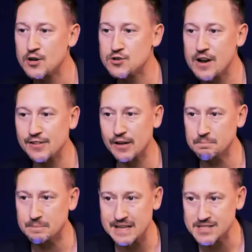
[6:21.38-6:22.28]
they're driving a
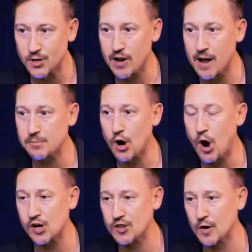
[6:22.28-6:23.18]
piece of crap
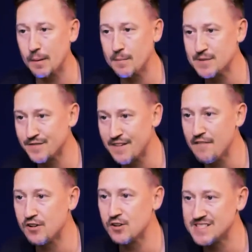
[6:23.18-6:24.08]
car and their payment's
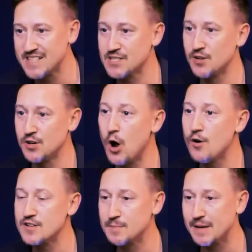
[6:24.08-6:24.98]
$500,
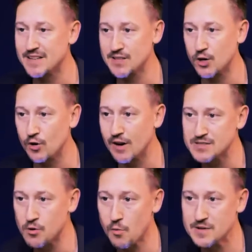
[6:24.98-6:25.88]
$600 because their credit
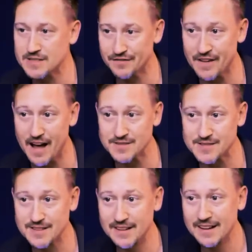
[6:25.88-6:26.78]
score was in the
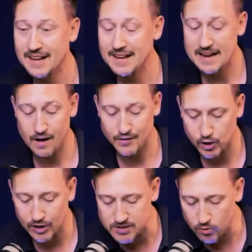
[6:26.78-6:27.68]
5s. Now, if your
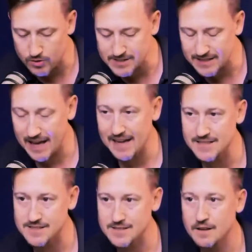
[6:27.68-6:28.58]
credit score is in the
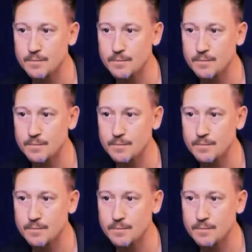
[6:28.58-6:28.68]
8s,